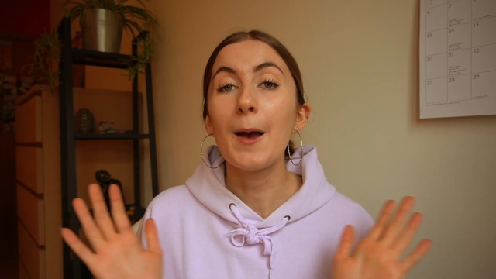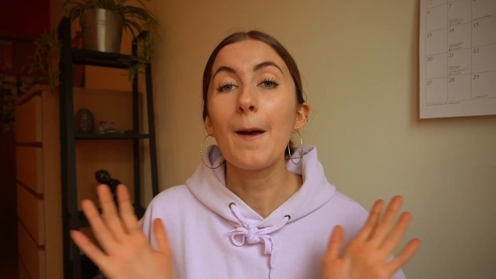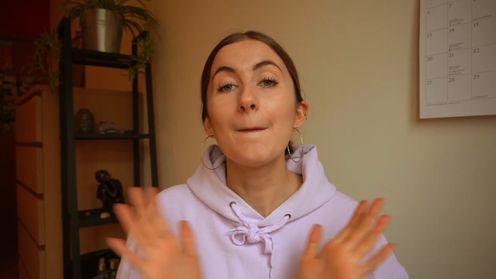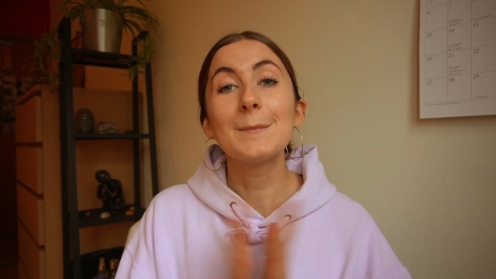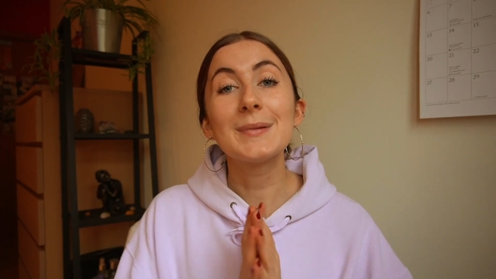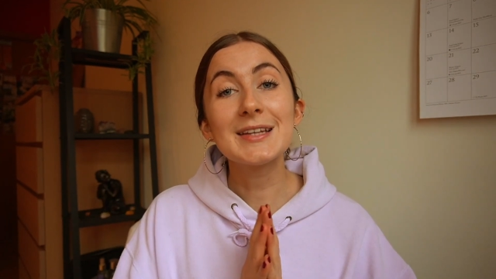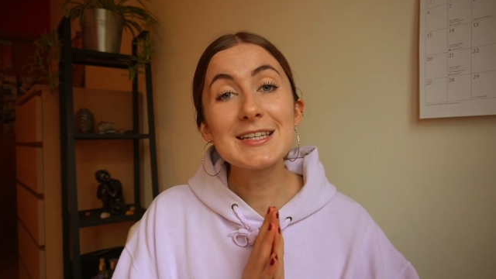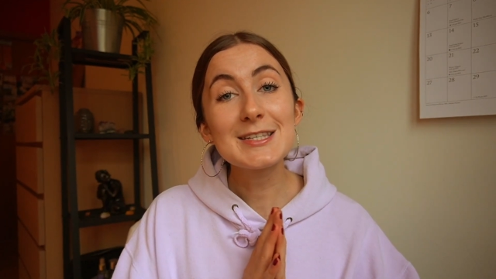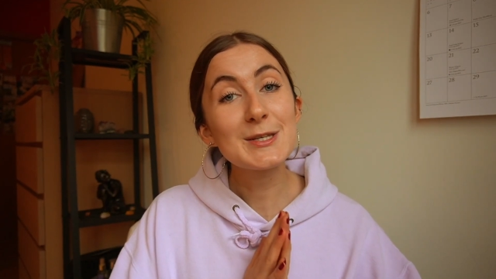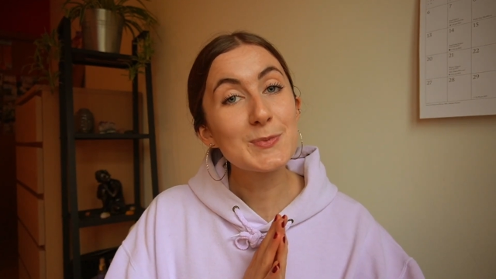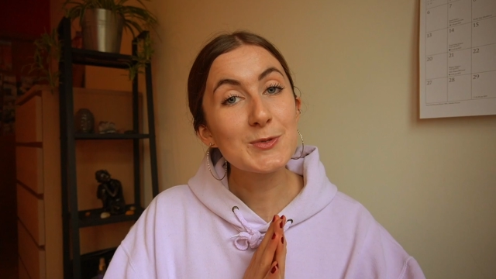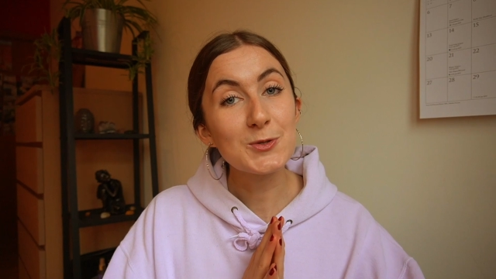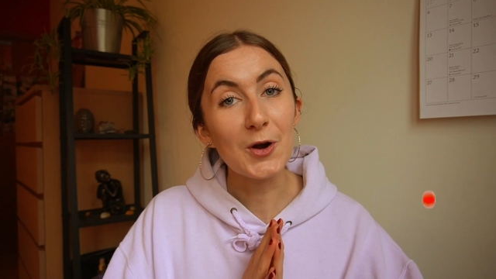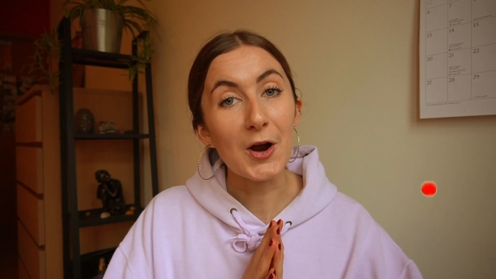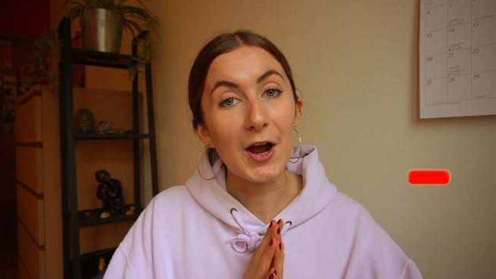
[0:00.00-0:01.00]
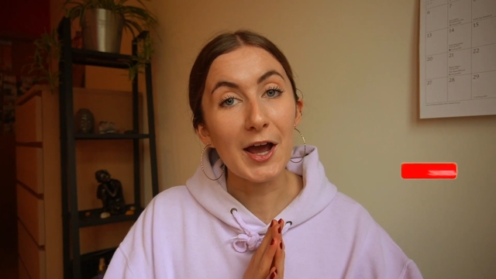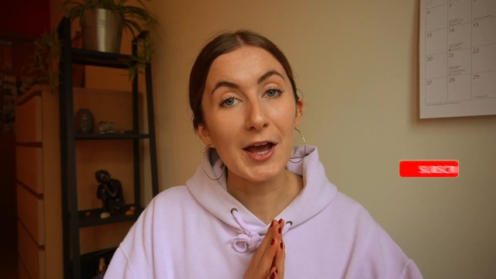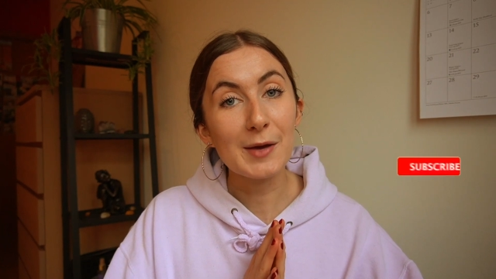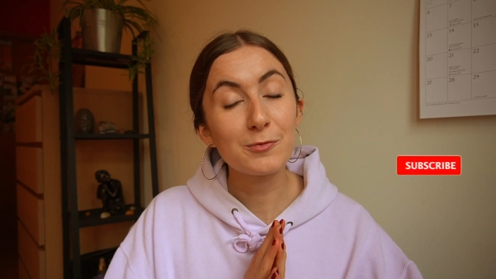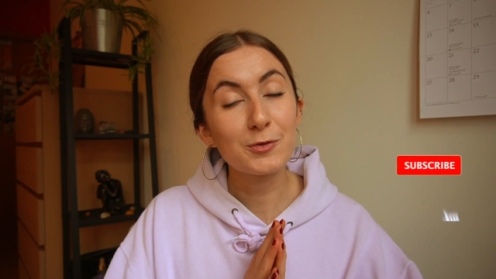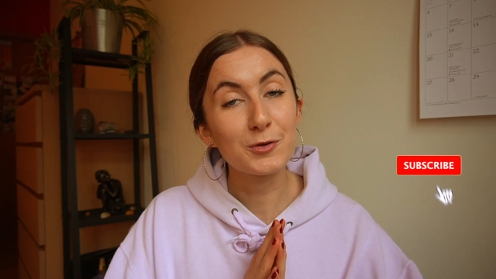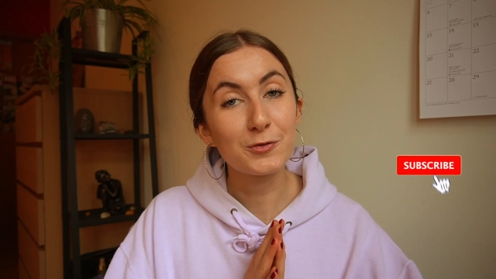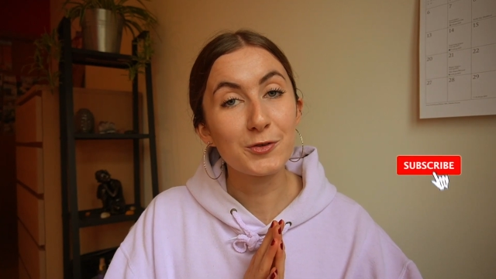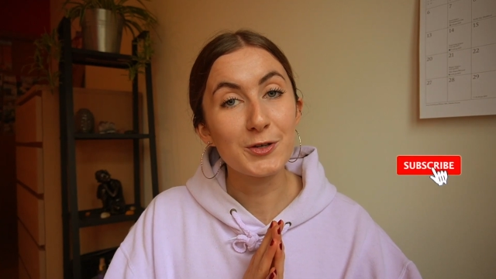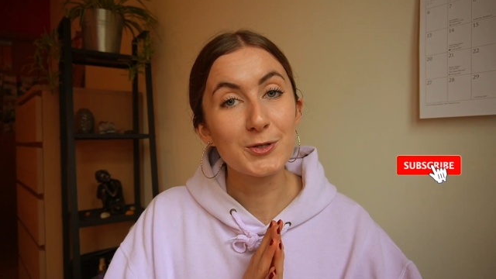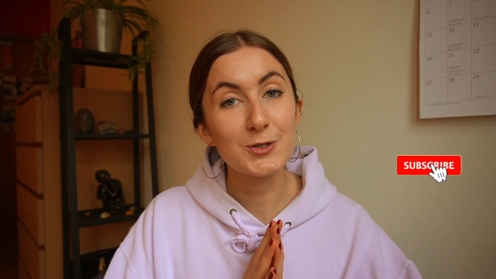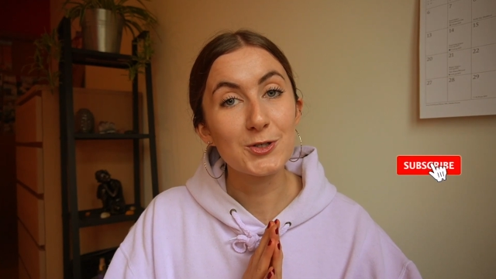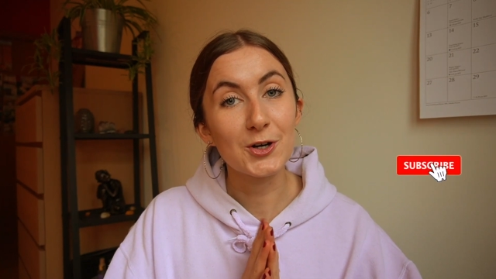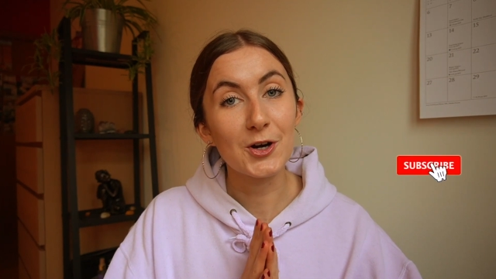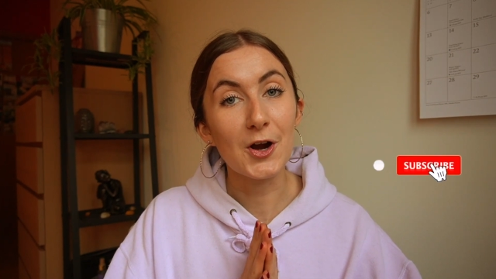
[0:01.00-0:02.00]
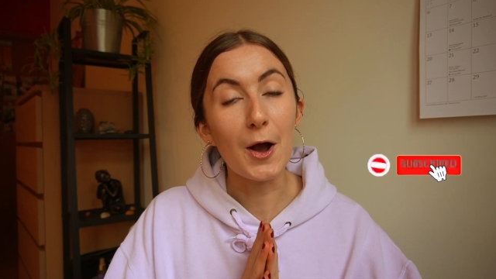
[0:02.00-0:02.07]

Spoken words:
please subscribe for future